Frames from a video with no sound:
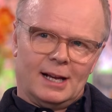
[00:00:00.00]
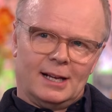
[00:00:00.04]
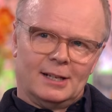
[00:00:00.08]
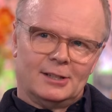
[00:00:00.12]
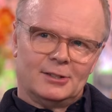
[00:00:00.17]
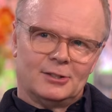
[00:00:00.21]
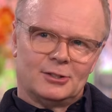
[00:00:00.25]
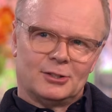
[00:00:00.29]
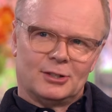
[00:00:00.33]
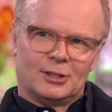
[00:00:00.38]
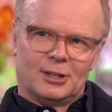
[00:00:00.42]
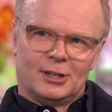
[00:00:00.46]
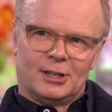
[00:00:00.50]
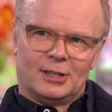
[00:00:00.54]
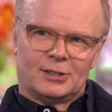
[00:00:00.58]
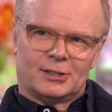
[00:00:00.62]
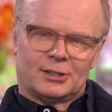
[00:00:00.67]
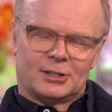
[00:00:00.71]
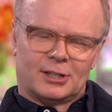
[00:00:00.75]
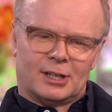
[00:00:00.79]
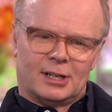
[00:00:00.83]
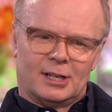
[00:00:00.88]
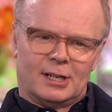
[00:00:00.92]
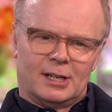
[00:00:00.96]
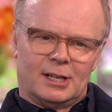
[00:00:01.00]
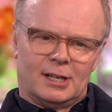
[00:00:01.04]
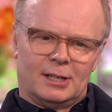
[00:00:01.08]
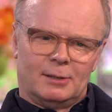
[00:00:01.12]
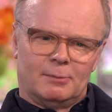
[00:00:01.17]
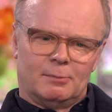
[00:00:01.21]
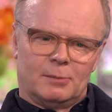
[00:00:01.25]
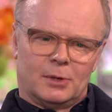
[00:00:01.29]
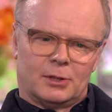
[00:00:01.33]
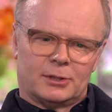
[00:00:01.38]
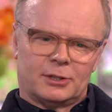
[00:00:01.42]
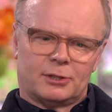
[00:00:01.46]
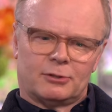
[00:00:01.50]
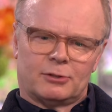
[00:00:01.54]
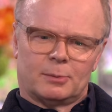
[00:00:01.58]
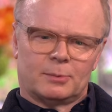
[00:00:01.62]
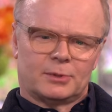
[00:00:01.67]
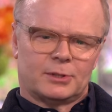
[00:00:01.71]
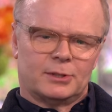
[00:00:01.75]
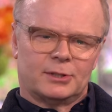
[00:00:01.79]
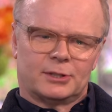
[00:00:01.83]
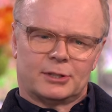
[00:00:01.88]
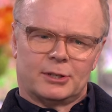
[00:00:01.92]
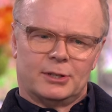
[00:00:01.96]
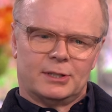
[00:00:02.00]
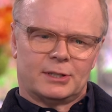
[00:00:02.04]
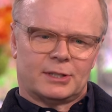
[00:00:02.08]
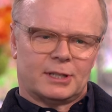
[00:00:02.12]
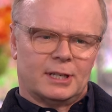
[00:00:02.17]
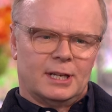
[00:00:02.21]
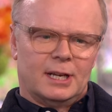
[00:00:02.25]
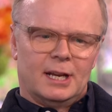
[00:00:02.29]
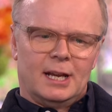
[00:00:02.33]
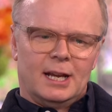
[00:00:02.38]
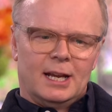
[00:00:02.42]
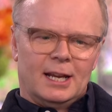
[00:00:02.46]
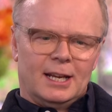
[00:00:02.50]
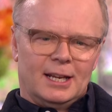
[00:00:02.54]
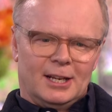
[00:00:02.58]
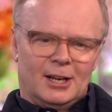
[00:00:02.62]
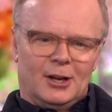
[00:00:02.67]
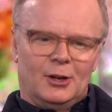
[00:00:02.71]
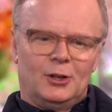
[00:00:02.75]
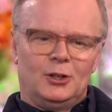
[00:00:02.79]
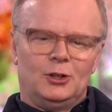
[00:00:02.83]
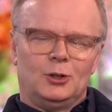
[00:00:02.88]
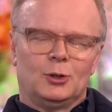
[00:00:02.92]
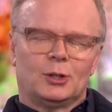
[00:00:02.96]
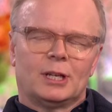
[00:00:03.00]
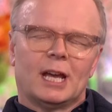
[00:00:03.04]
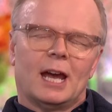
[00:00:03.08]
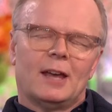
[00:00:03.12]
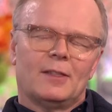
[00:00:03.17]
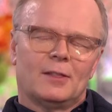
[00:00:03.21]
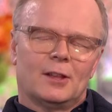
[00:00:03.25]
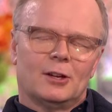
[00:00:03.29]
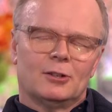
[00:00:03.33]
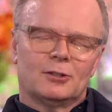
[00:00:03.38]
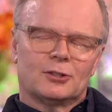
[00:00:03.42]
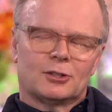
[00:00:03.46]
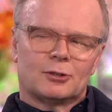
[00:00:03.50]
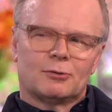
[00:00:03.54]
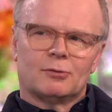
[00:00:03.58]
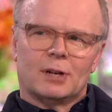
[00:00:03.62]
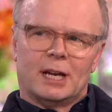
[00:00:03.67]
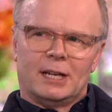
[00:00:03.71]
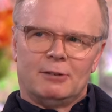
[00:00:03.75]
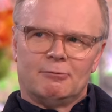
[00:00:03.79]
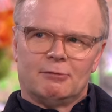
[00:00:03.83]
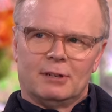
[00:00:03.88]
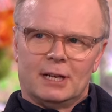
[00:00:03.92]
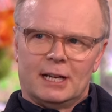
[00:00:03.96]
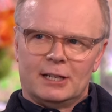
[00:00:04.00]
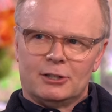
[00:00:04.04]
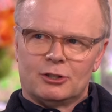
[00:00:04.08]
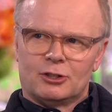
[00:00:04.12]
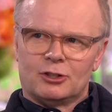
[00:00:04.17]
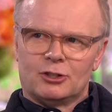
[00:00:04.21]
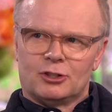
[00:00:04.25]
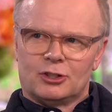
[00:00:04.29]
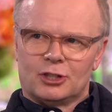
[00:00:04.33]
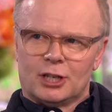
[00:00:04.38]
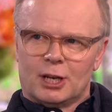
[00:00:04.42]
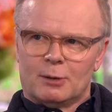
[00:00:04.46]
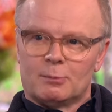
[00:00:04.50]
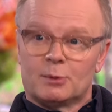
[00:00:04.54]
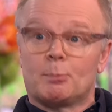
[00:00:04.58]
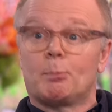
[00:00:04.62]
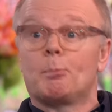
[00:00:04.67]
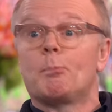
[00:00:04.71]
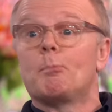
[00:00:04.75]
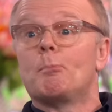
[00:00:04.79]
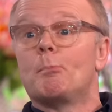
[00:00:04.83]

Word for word: and, you know, it's, uh, and Martin Compston. So it's, you know, you get those great relationships.